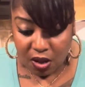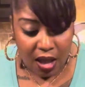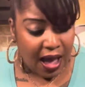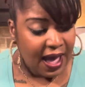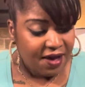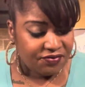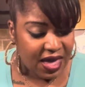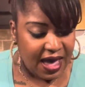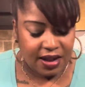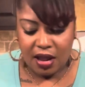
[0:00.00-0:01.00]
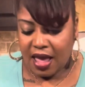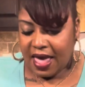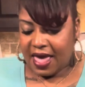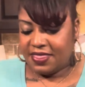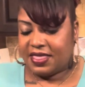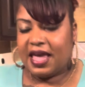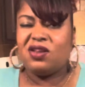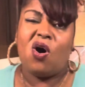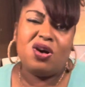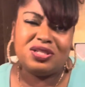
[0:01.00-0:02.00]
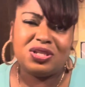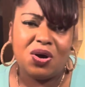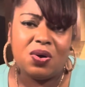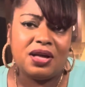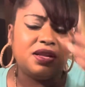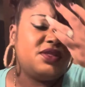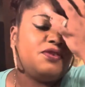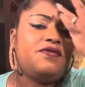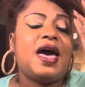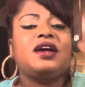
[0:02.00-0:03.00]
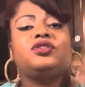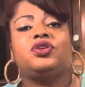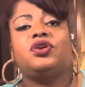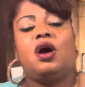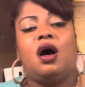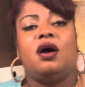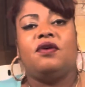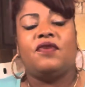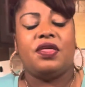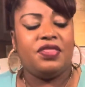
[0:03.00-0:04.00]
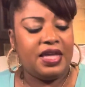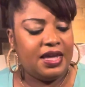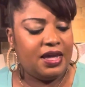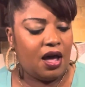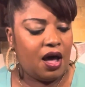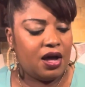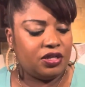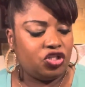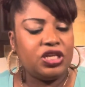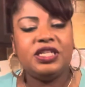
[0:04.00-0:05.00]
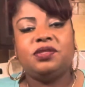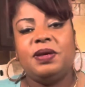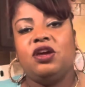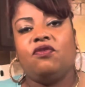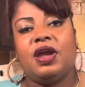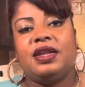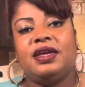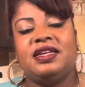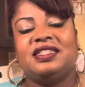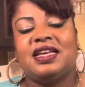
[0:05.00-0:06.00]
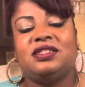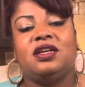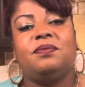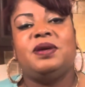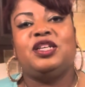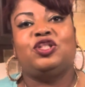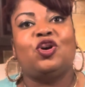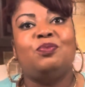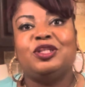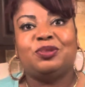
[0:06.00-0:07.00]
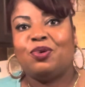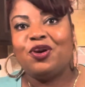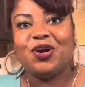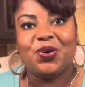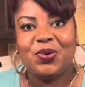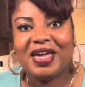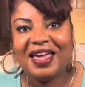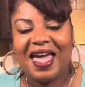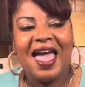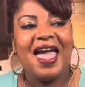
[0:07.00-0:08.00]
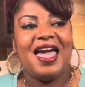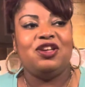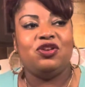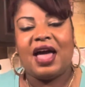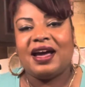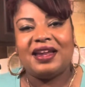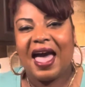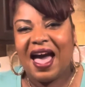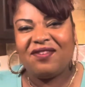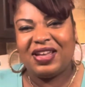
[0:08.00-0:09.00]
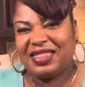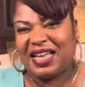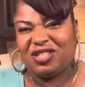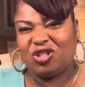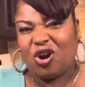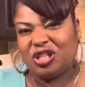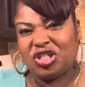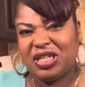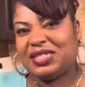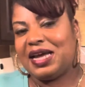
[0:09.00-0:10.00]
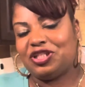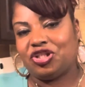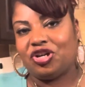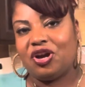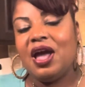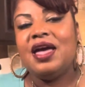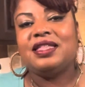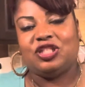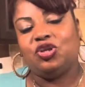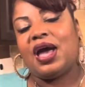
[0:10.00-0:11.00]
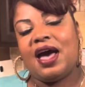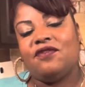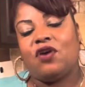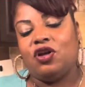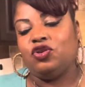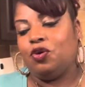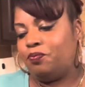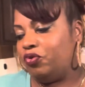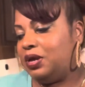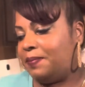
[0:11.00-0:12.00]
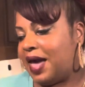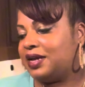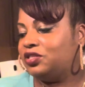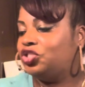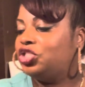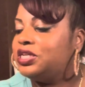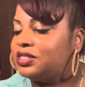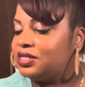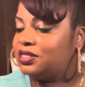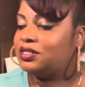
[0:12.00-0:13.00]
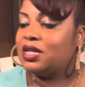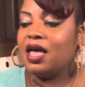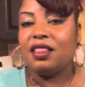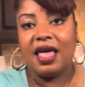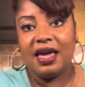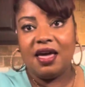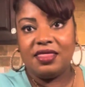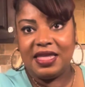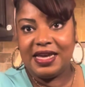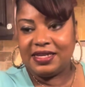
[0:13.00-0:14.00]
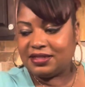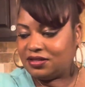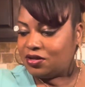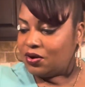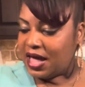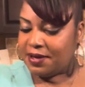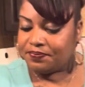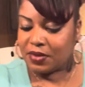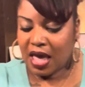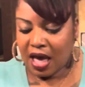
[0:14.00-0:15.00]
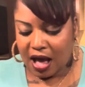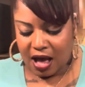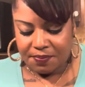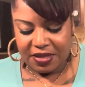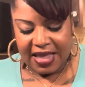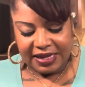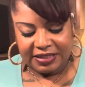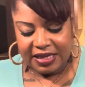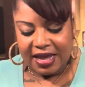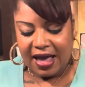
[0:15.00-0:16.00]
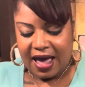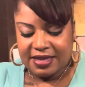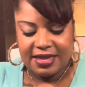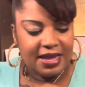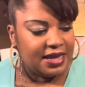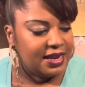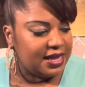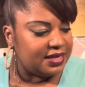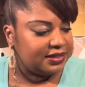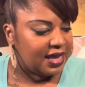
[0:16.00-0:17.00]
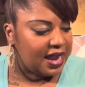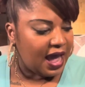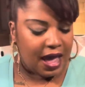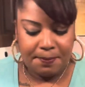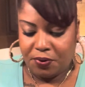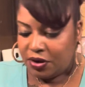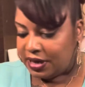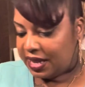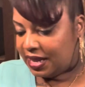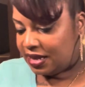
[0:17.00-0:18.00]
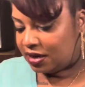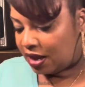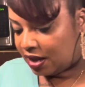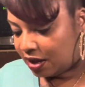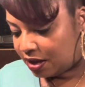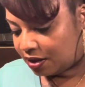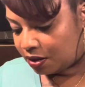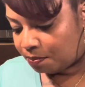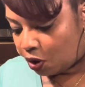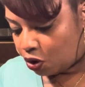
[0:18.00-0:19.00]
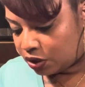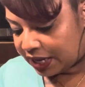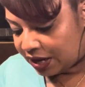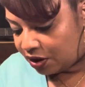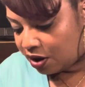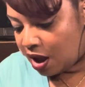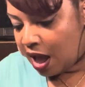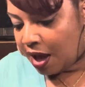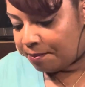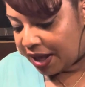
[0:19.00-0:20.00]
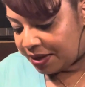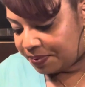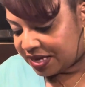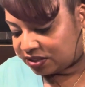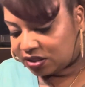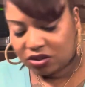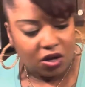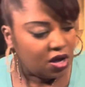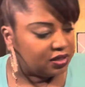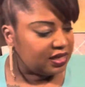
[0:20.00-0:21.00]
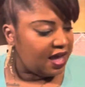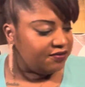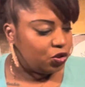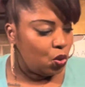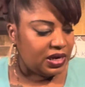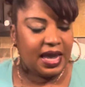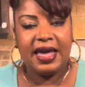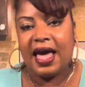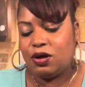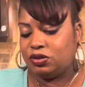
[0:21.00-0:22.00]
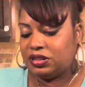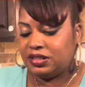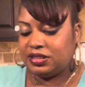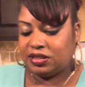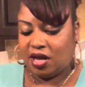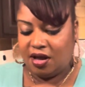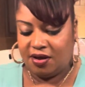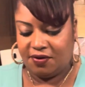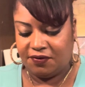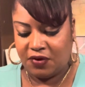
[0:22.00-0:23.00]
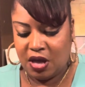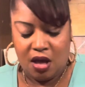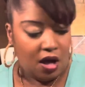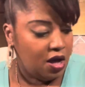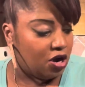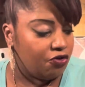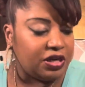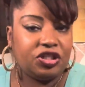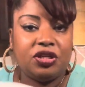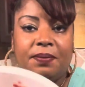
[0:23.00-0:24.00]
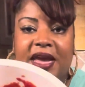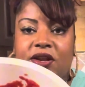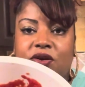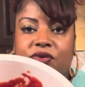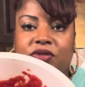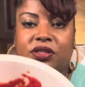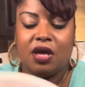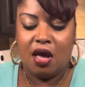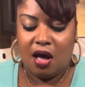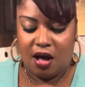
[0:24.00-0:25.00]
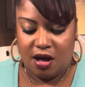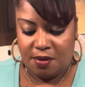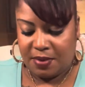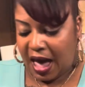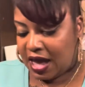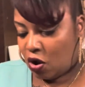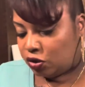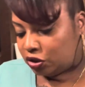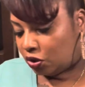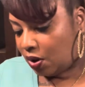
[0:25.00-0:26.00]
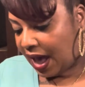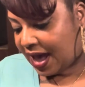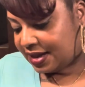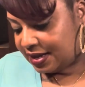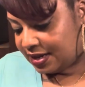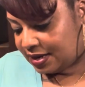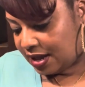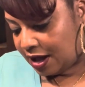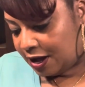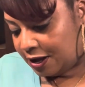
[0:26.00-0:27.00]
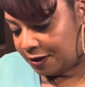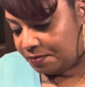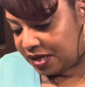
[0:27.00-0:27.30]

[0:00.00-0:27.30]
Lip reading: I have that. And then also another factor of the cheese being grated is that it's going to be so much more gooey, and you're not going to have like that starchy texture that you have on your pre-packaged cheeses like these. Okay, the next thing I did is that I put in a bowl here my pizza sauce. I have 28 ounces of crushed tomatoes. I also added a